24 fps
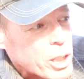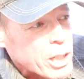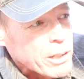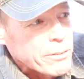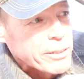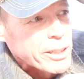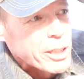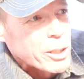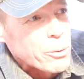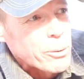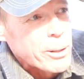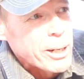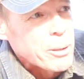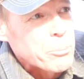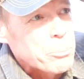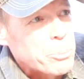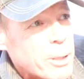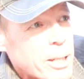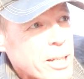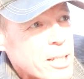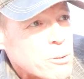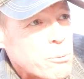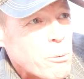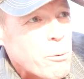of a little rake,
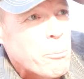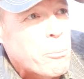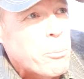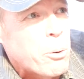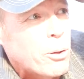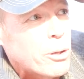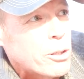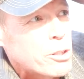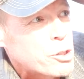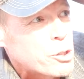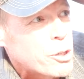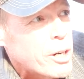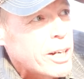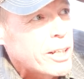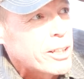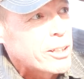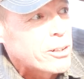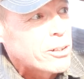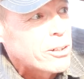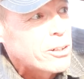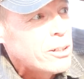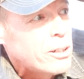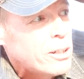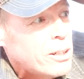plus when we pull a
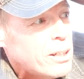trailer,